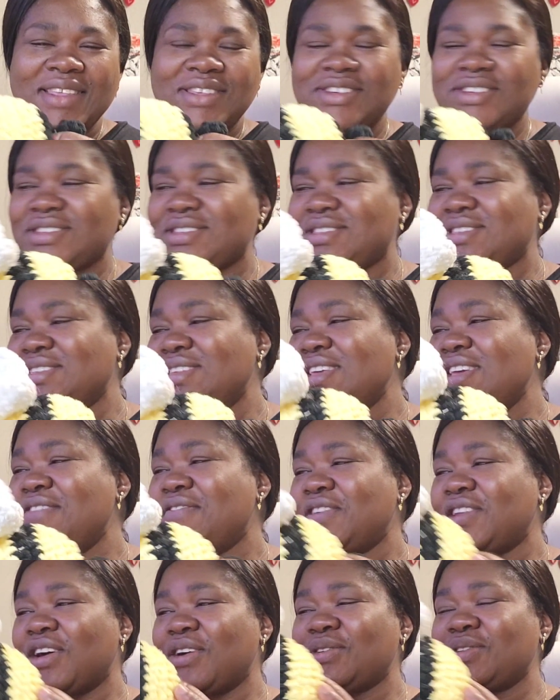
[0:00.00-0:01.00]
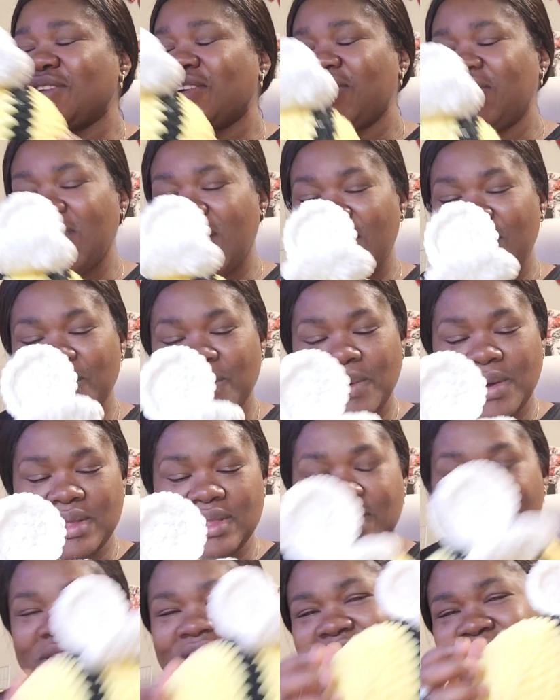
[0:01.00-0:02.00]
just leave it out on that one.
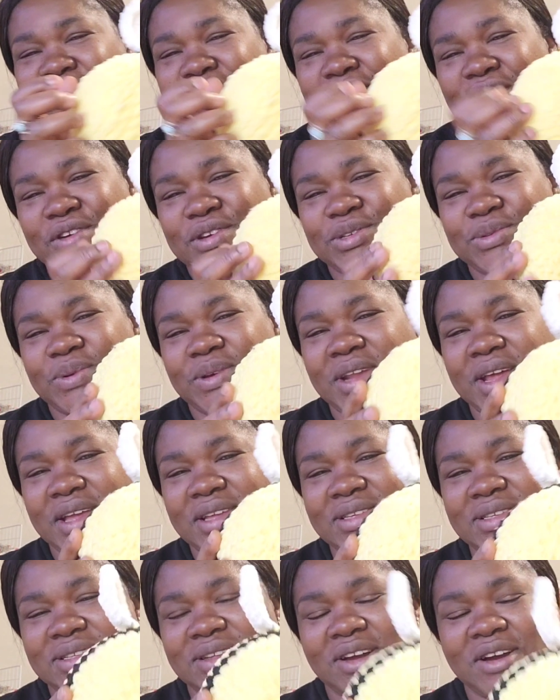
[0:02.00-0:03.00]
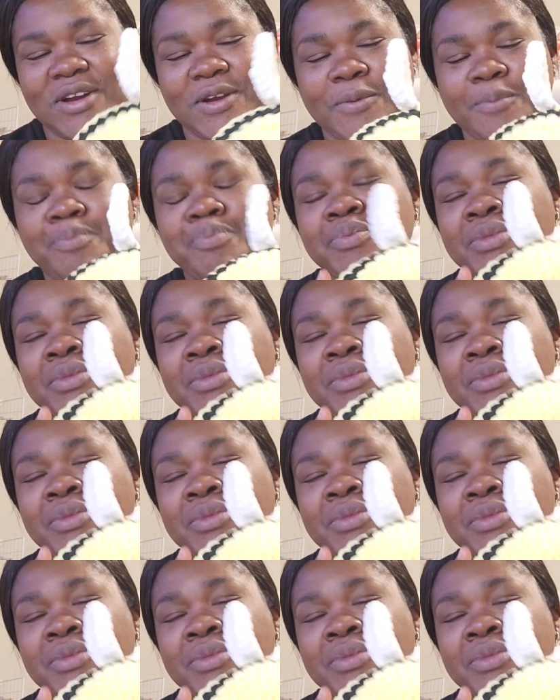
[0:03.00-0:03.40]
This is the first one I started.